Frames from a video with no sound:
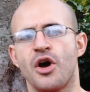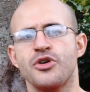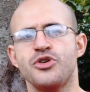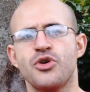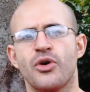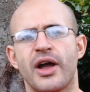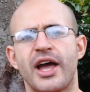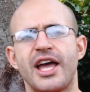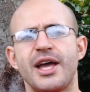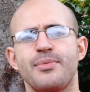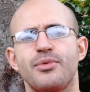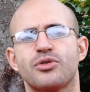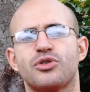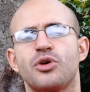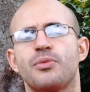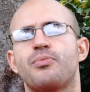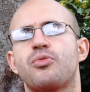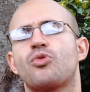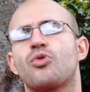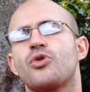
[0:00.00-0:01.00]
you're able
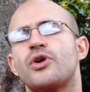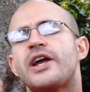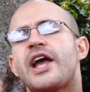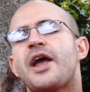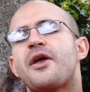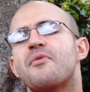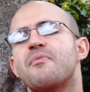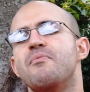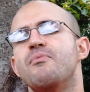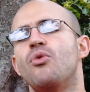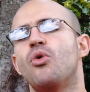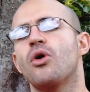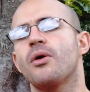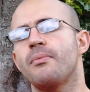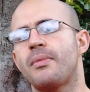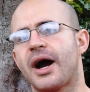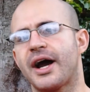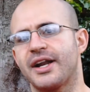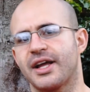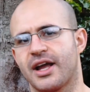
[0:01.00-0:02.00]
to create more
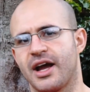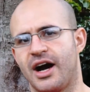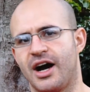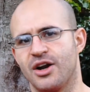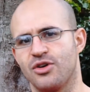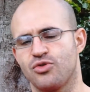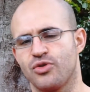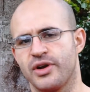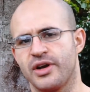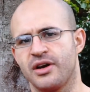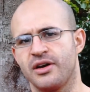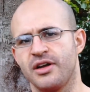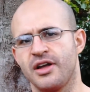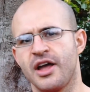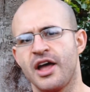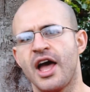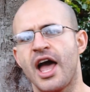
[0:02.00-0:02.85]
mitochondria